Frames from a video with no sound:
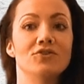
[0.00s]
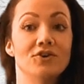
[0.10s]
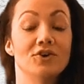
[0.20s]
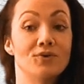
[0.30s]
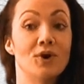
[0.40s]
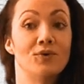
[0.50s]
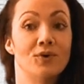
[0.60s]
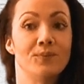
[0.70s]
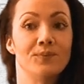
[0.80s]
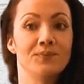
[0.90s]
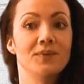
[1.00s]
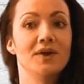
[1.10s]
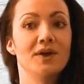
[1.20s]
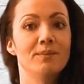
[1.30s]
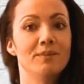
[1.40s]
to your grow room.
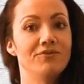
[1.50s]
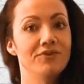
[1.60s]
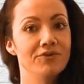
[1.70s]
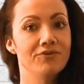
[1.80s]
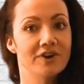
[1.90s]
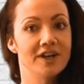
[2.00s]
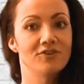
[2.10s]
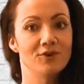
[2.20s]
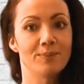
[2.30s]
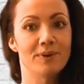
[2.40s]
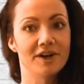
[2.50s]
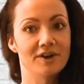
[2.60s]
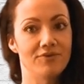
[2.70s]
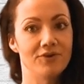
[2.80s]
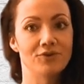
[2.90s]
But feel free to apply the
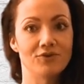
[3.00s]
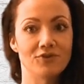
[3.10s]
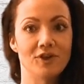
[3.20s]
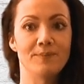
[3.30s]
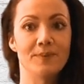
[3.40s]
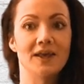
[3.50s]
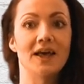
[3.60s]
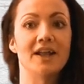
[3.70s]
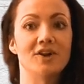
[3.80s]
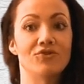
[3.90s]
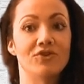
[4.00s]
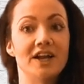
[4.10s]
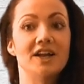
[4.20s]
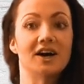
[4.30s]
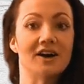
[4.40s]
Fluence TP at a
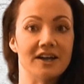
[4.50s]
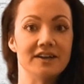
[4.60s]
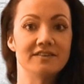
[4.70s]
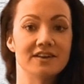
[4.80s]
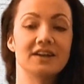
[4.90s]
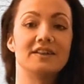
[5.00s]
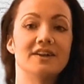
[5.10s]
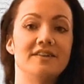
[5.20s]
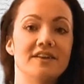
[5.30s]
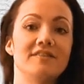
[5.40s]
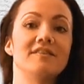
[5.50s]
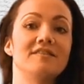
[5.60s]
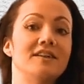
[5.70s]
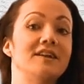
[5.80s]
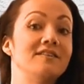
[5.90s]
greater height than the
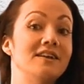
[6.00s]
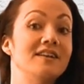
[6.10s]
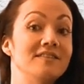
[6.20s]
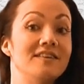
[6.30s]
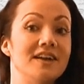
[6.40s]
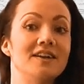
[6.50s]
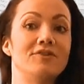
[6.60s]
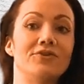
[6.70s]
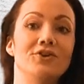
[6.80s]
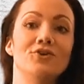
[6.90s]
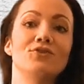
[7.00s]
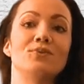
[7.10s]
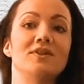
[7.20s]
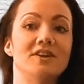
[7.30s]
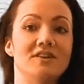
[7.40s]
distance that is intended for use
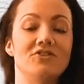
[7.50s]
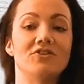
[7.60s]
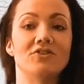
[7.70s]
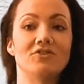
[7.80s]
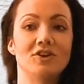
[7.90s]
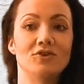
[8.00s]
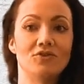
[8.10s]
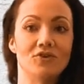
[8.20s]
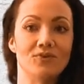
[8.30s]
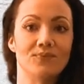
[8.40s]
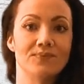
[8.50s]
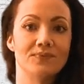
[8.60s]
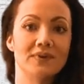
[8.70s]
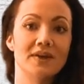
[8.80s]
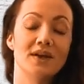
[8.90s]
with additional CO2.
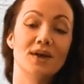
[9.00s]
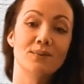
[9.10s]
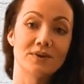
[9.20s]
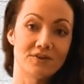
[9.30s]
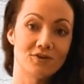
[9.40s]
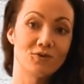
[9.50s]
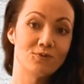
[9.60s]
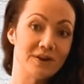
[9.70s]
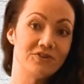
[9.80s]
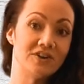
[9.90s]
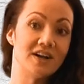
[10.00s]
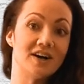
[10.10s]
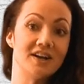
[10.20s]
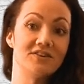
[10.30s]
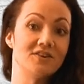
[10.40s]
With a suspension
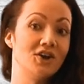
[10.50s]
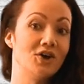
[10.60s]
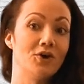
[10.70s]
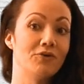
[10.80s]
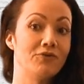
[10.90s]
height of,